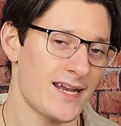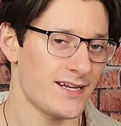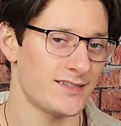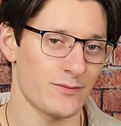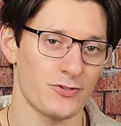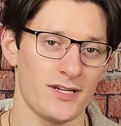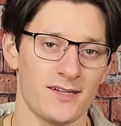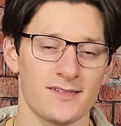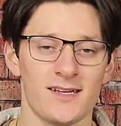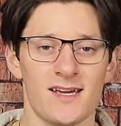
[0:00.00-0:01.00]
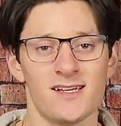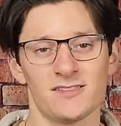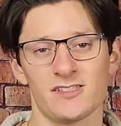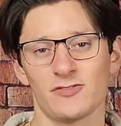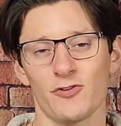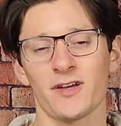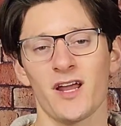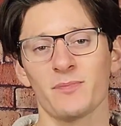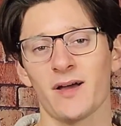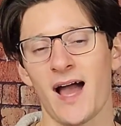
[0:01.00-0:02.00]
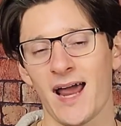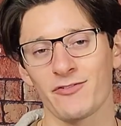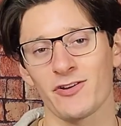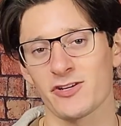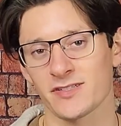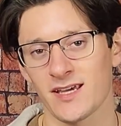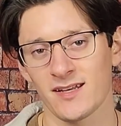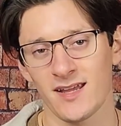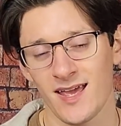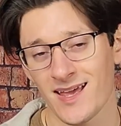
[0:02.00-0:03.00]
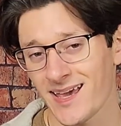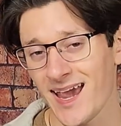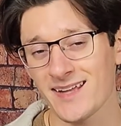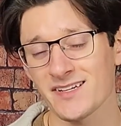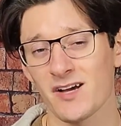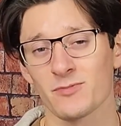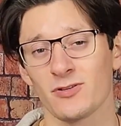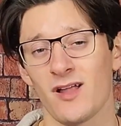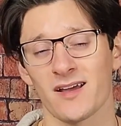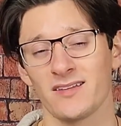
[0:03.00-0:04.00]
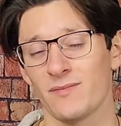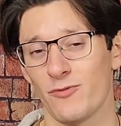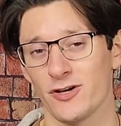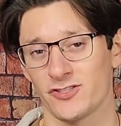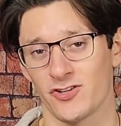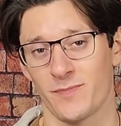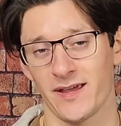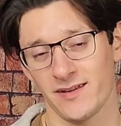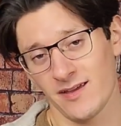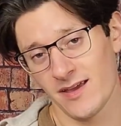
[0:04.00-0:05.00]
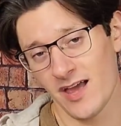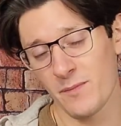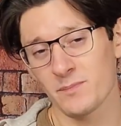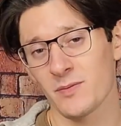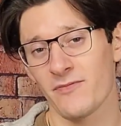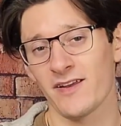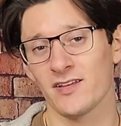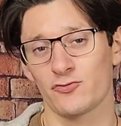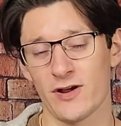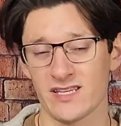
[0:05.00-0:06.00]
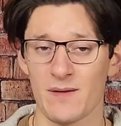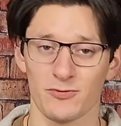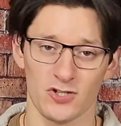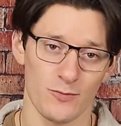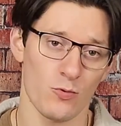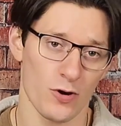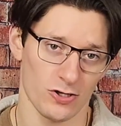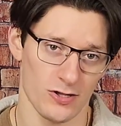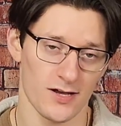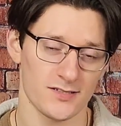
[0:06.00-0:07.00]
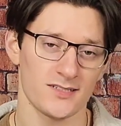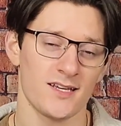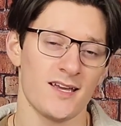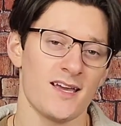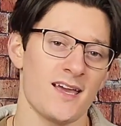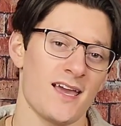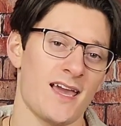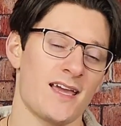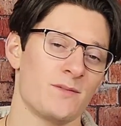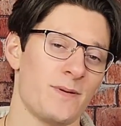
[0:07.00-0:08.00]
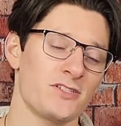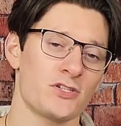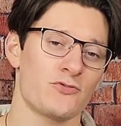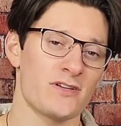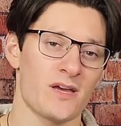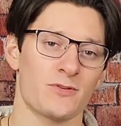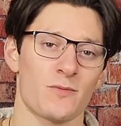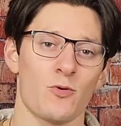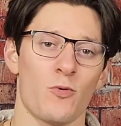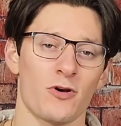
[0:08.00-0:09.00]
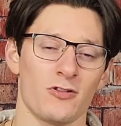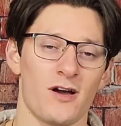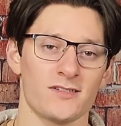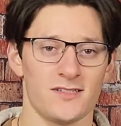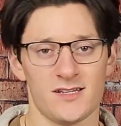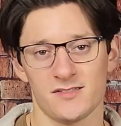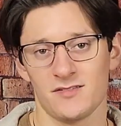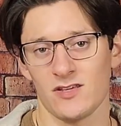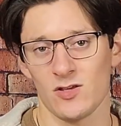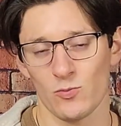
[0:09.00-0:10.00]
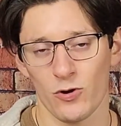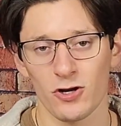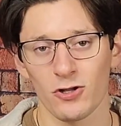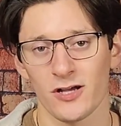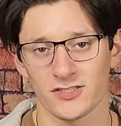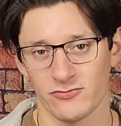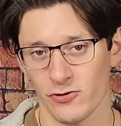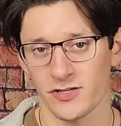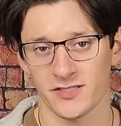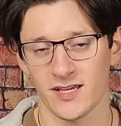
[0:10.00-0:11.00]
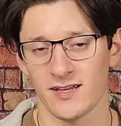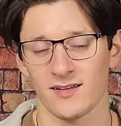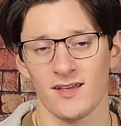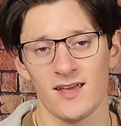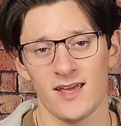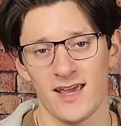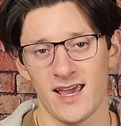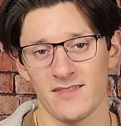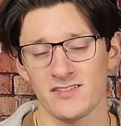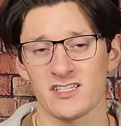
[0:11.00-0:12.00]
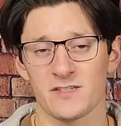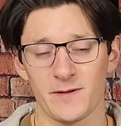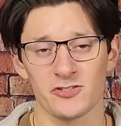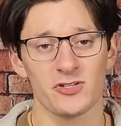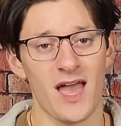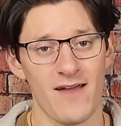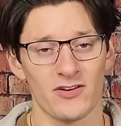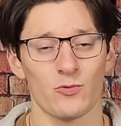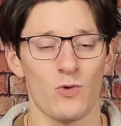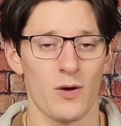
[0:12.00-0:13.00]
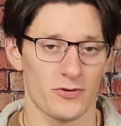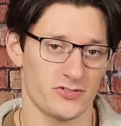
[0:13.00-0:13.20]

and nighttime routine. This is really going to help to hydrate your skin, and it's going to help to lock in the moisture by helping to prevent transepidermal water loss. And basically, transepidermal water loss is the water loss through our skin, and this is especially evident while we're